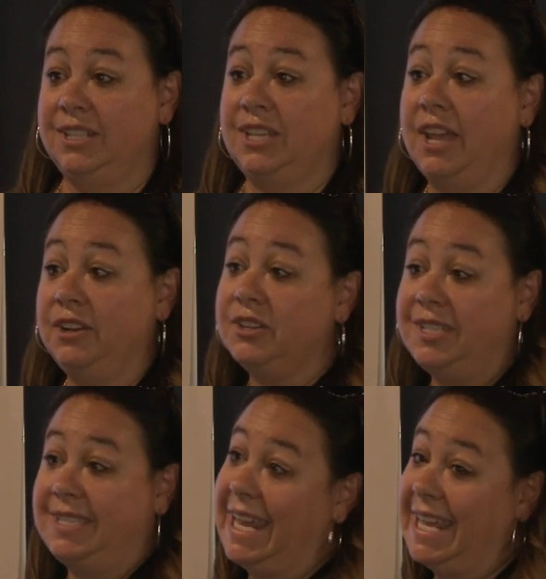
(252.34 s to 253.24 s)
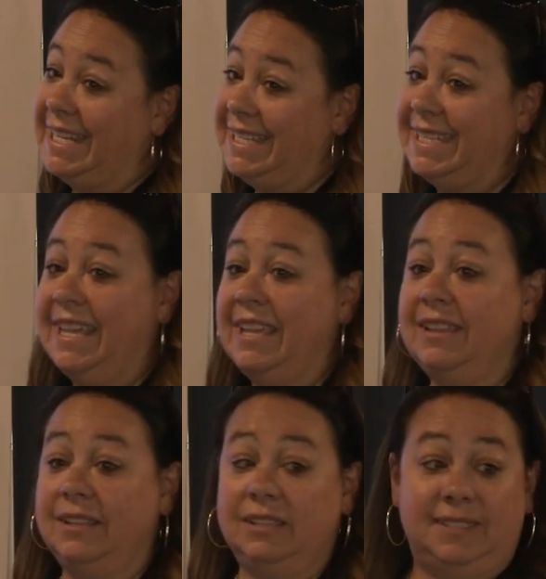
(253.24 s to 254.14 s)
to understand
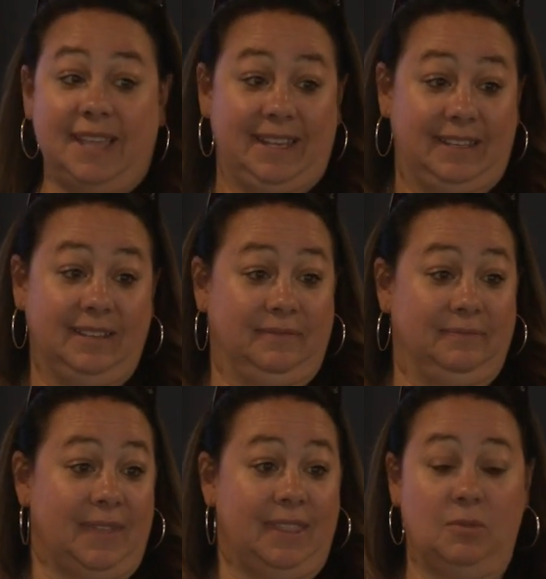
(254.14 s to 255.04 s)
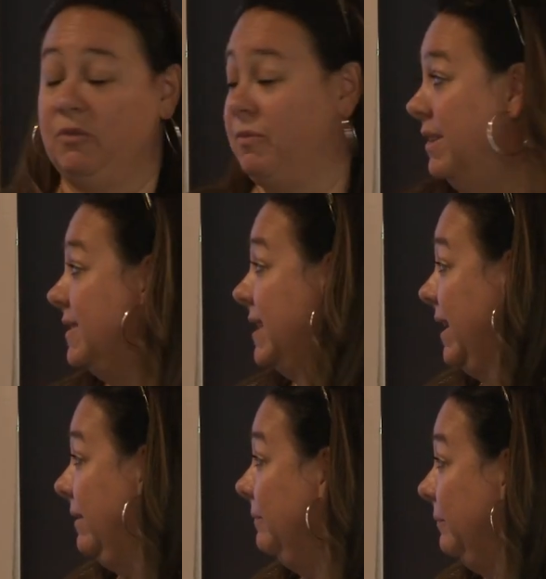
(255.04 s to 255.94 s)
sun and the movement of sun.
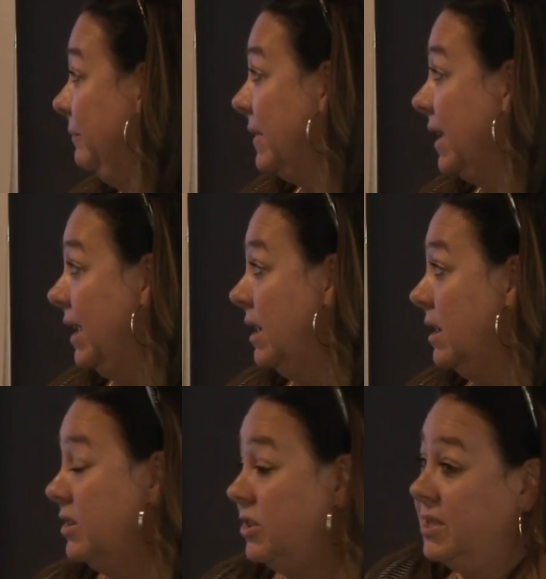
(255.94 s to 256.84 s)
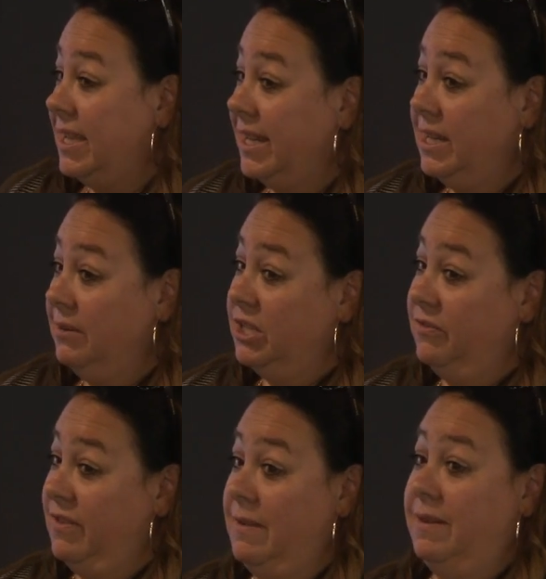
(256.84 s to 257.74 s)
So selecting rich
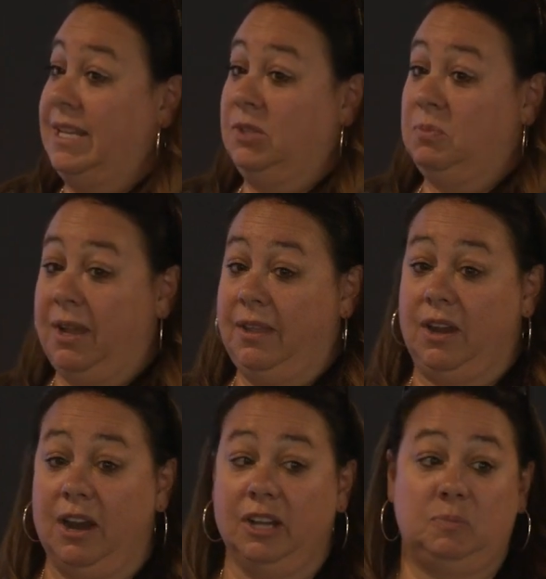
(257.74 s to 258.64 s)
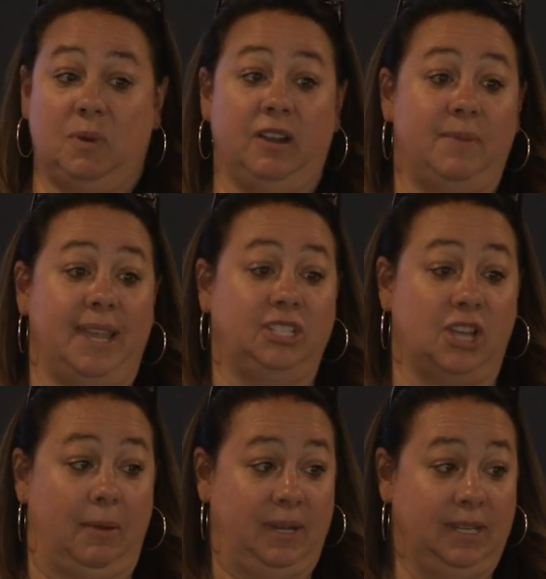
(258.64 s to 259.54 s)
phenomena is probably the hardest part of my
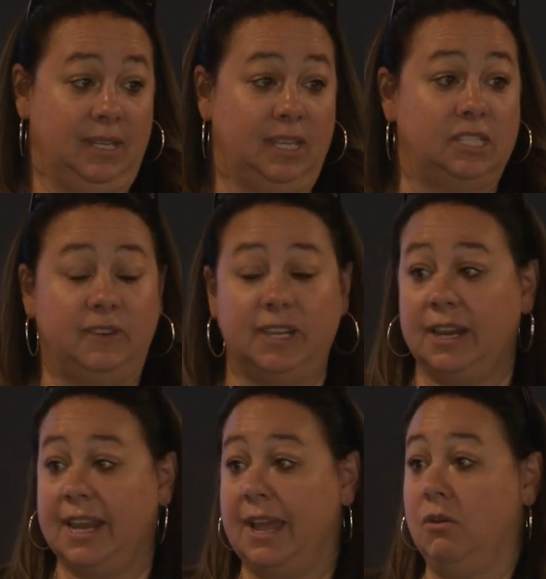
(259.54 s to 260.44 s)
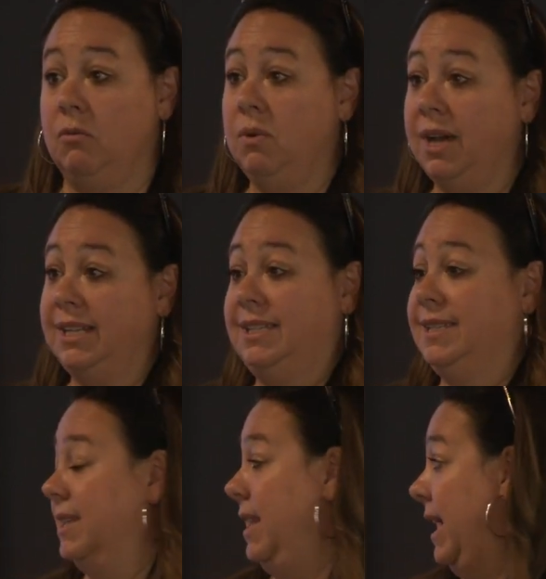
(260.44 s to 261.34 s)
job, is figuring out what to
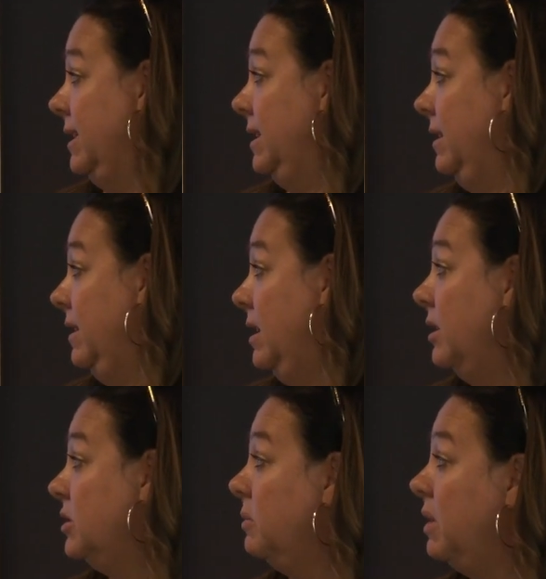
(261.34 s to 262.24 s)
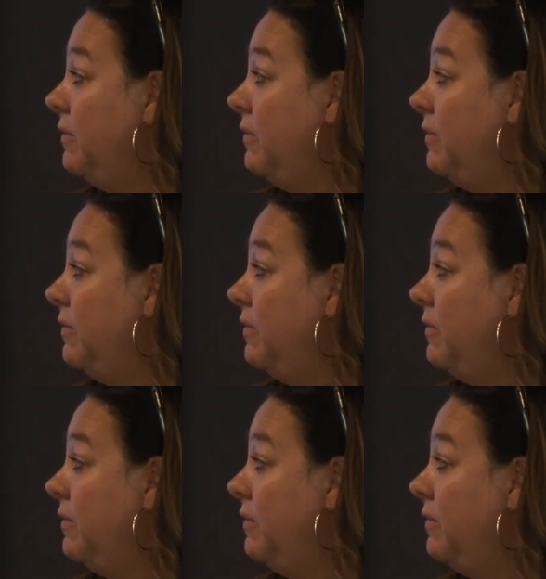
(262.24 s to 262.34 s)
select. So we